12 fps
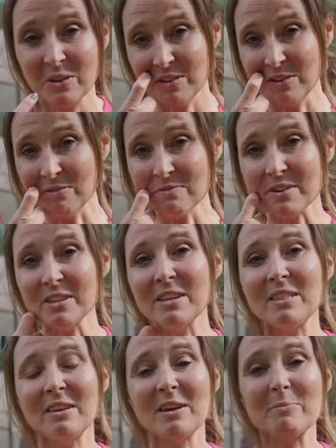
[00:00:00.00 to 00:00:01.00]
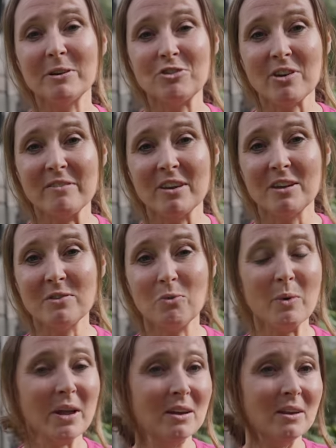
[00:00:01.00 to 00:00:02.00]
didn't really think much of it
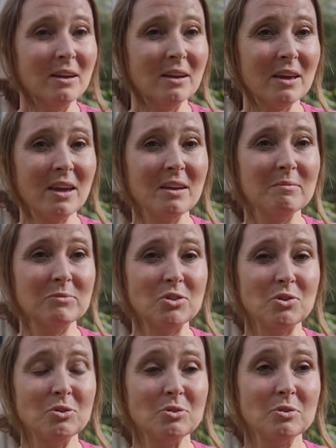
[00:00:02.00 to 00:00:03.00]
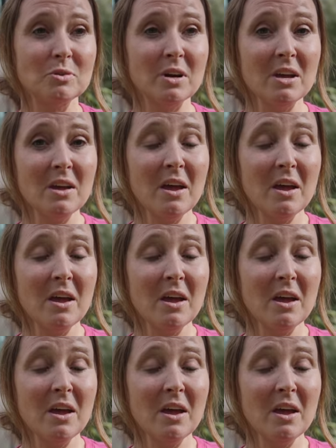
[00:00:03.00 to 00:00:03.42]
when it came to